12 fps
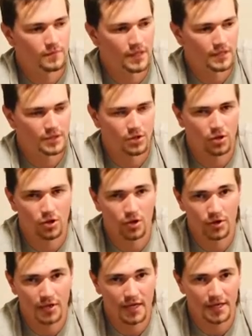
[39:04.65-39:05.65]
it's
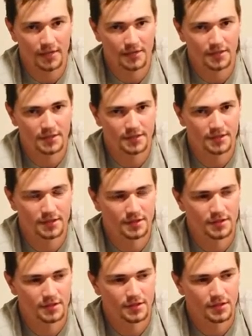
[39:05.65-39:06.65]
hard case
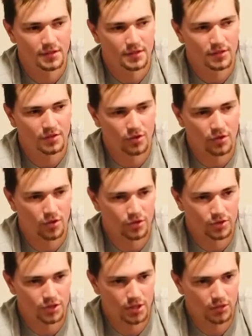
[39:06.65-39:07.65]
or
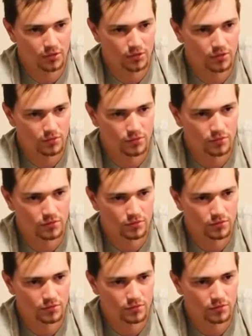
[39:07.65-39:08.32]
hard shell